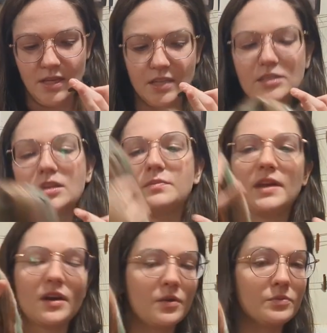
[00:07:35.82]
It's going to
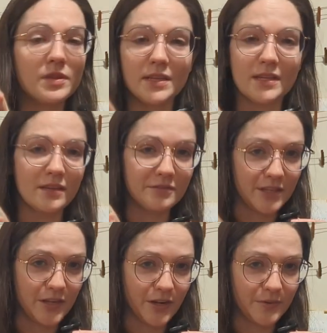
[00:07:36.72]
make a really
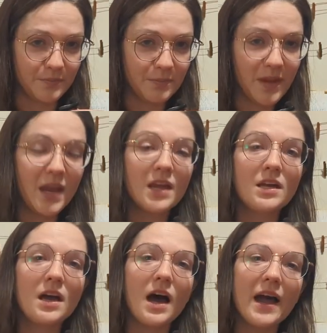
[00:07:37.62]
lovely yarn.
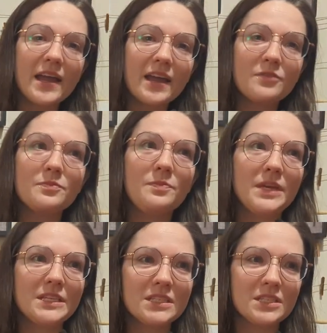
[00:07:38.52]
I have
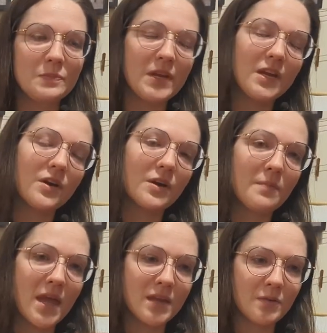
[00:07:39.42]
been spinning on a
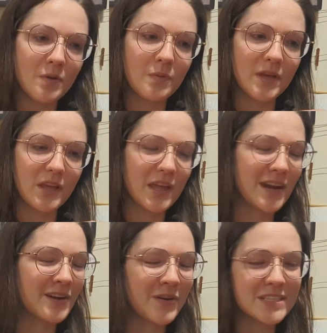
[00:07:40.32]
manual wheel, and
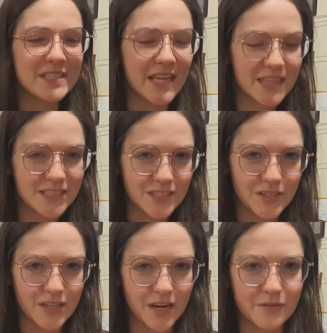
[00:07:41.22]
I know I said this
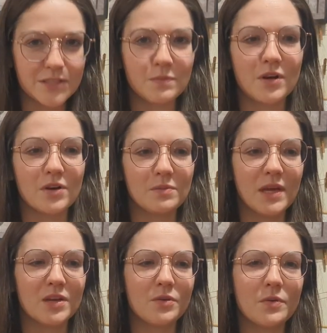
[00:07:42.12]
year that I would spin on a
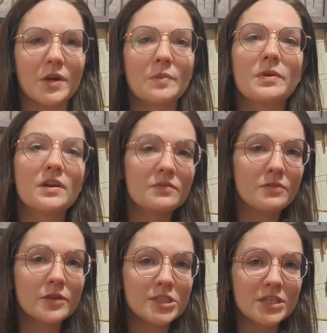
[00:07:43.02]
manual wheel, but
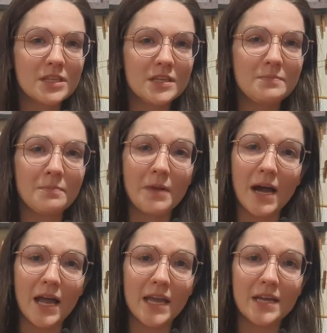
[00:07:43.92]
unfortunately
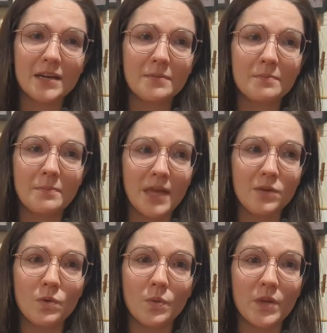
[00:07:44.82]
my
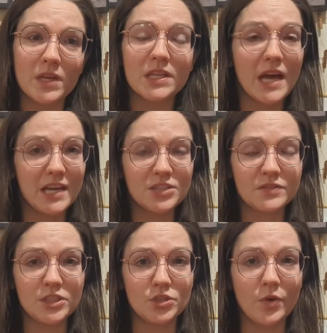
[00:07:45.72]
manual wheel, the
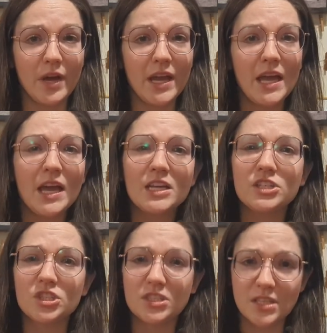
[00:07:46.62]
Ashford Joy,
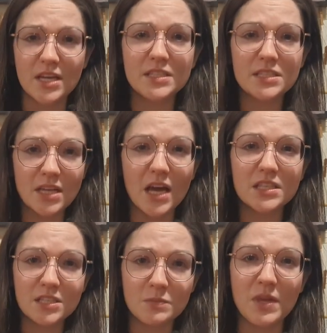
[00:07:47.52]
just does
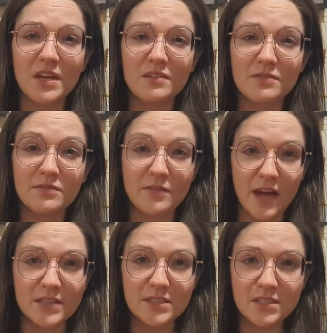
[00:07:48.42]
not spin
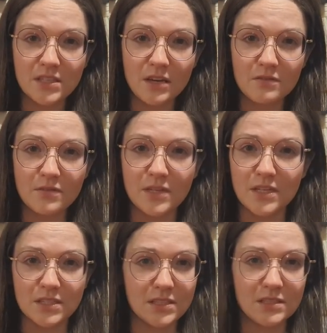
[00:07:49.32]
fast enough. It
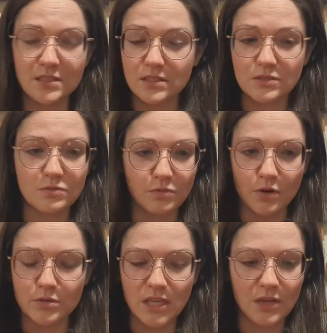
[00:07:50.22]
doesn't
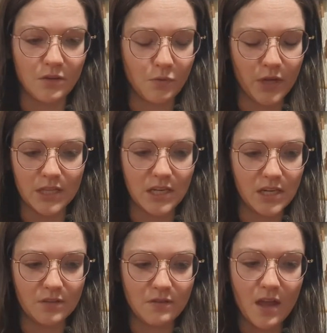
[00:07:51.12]
rotate quickly
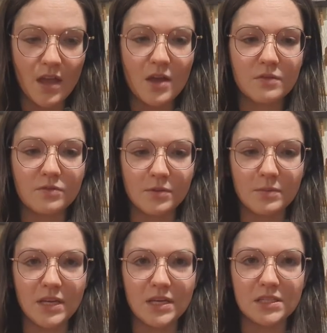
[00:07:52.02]
enough for
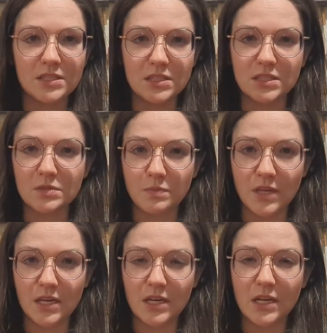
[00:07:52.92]
me to
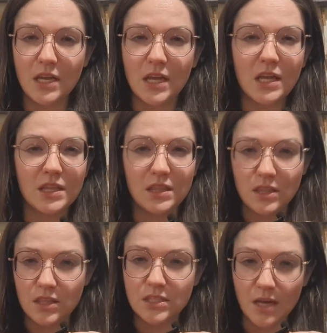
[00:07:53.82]
spin
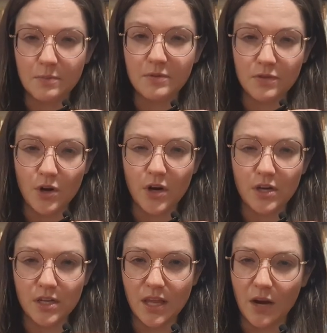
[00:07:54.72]
the type of
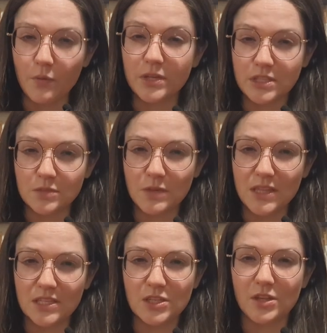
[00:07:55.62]
yarn that I want to
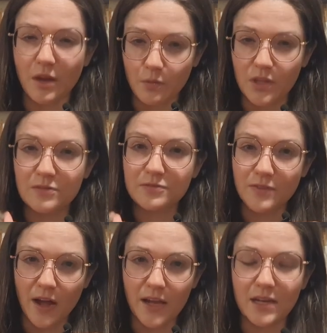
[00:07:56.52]
spin this year, that really
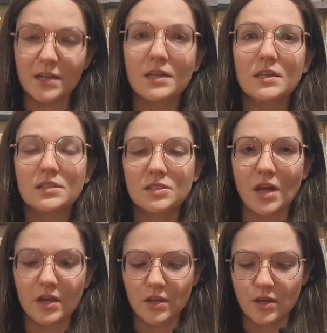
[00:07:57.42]
fine
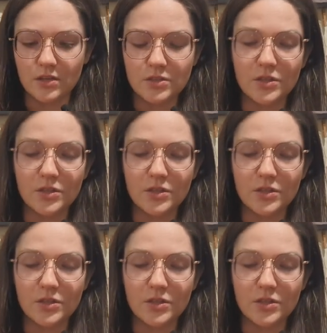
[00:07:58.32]
sock yarn.